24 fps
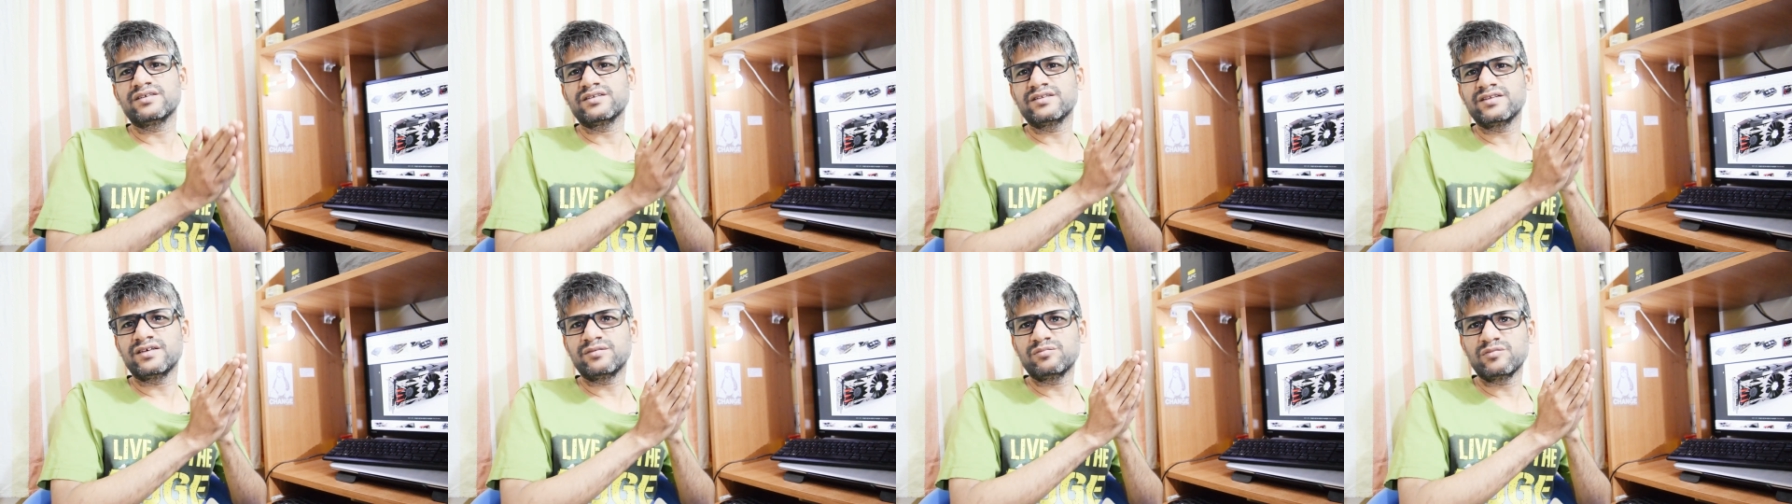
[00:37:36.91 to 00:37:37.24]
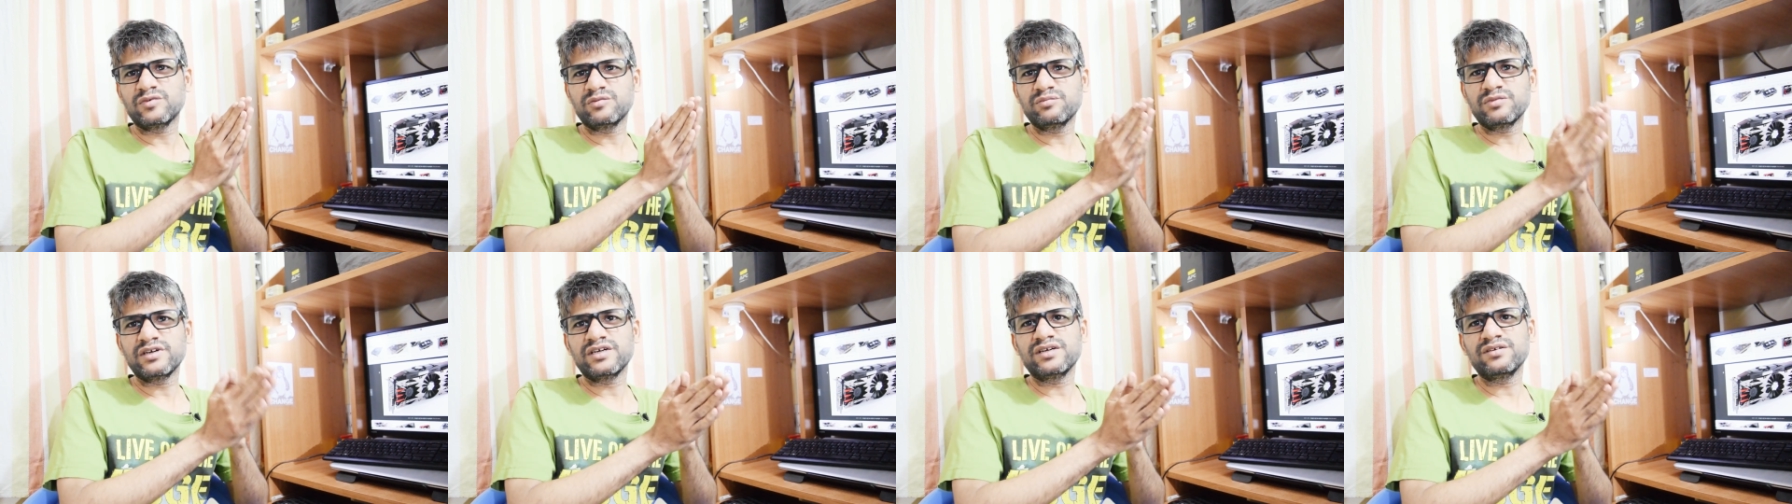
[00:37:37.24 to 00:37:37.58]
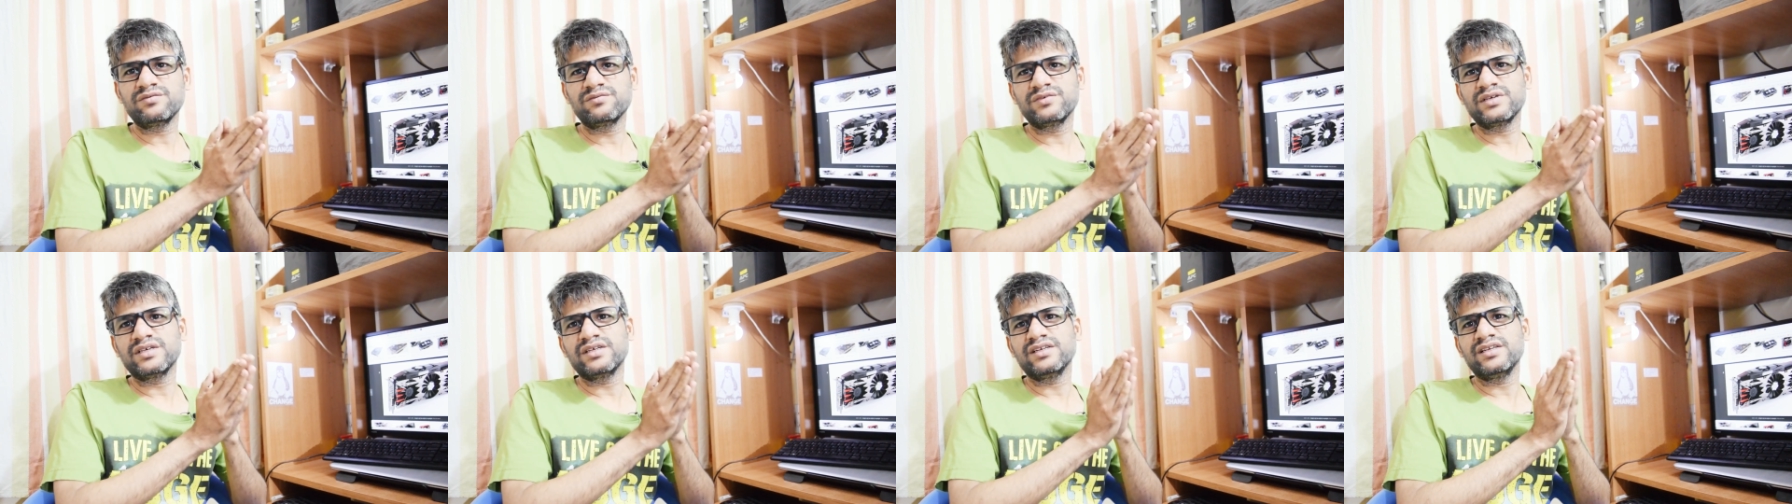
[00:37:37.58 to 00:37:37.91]
The
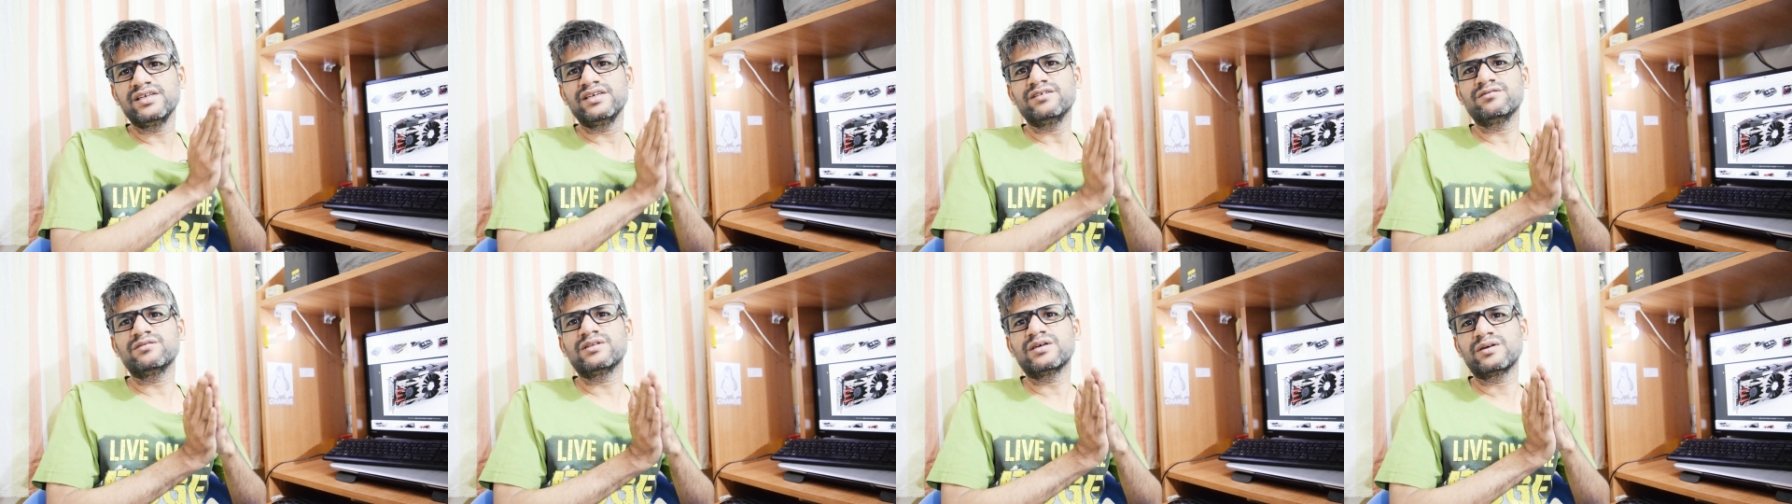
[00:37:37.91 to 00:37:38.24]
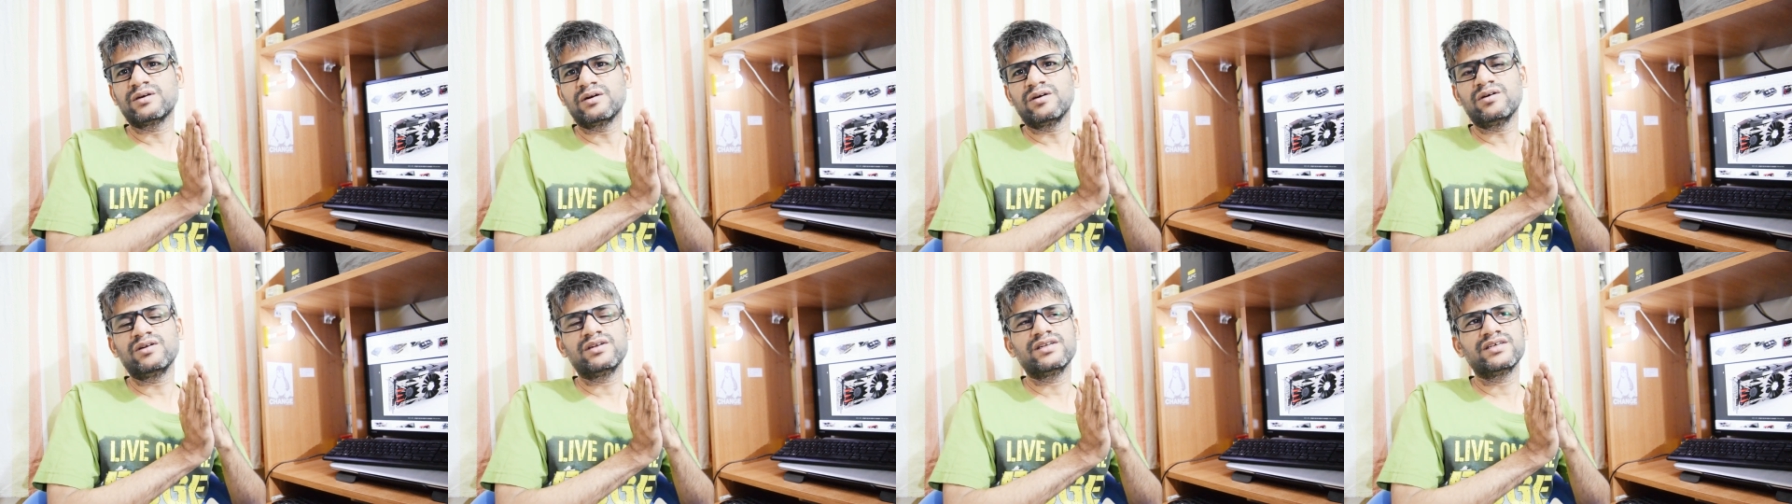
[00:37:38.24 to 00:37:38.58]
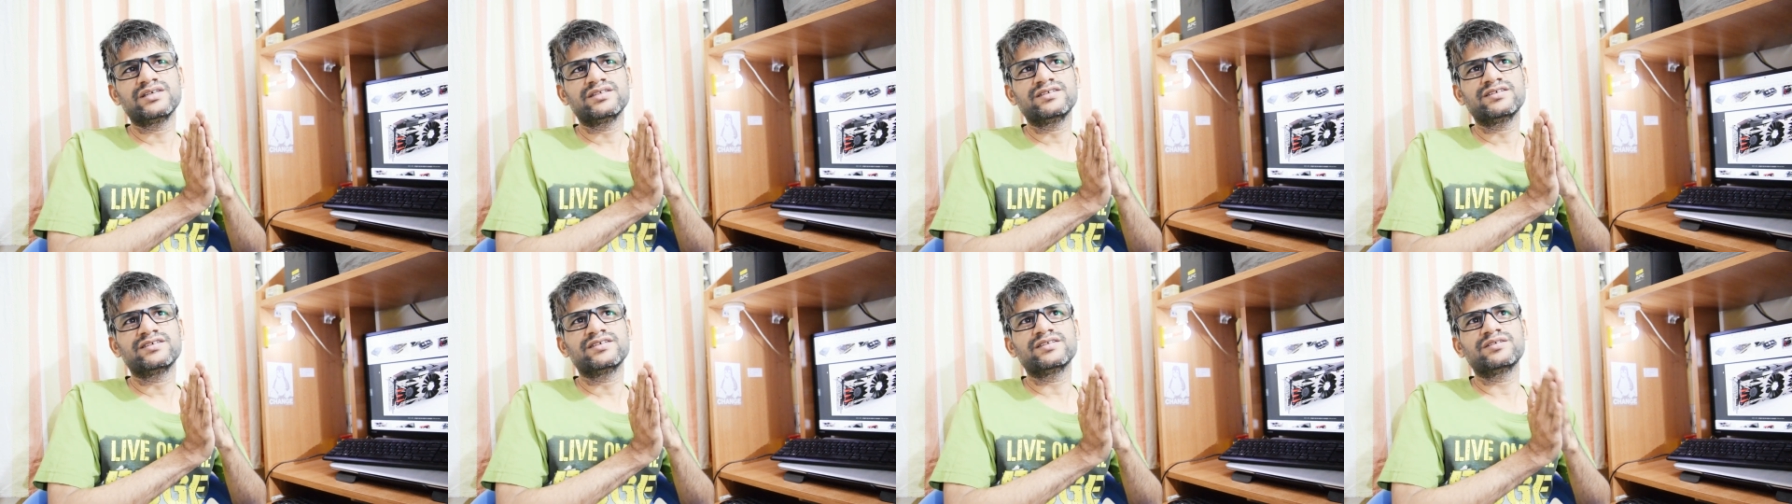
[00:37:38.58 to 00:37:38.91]
moment we leave the
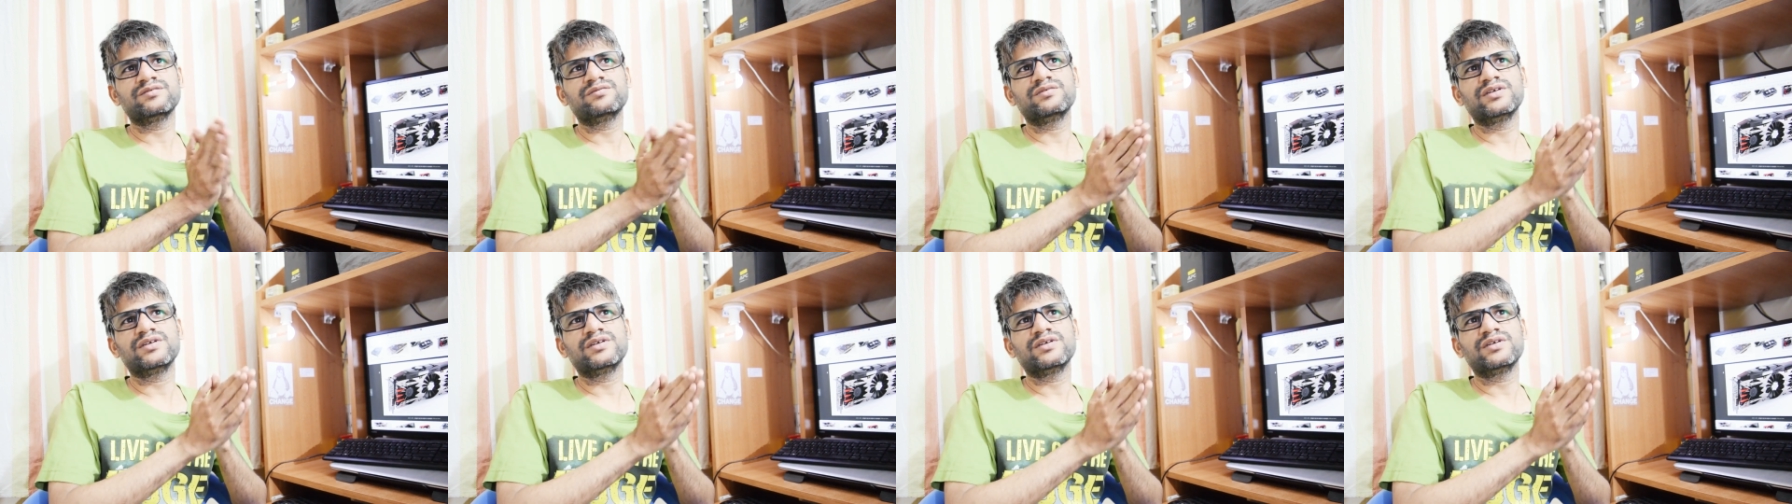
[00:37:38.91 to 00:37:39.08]
colleges,